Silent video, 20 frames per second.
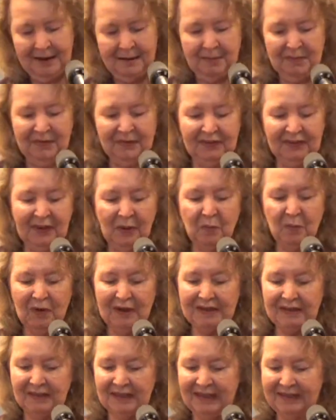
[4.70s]
am
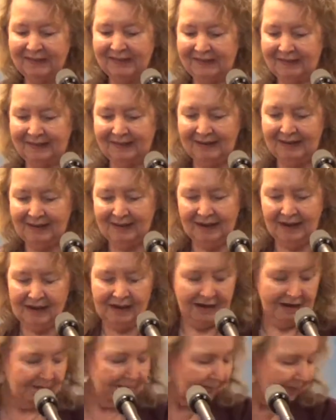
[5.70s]
somewhat less
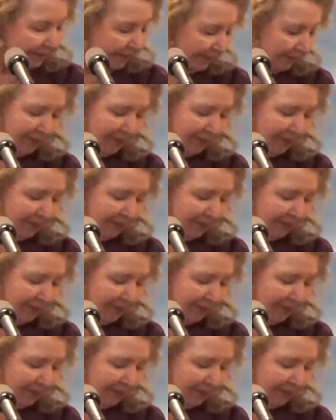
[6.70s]
um,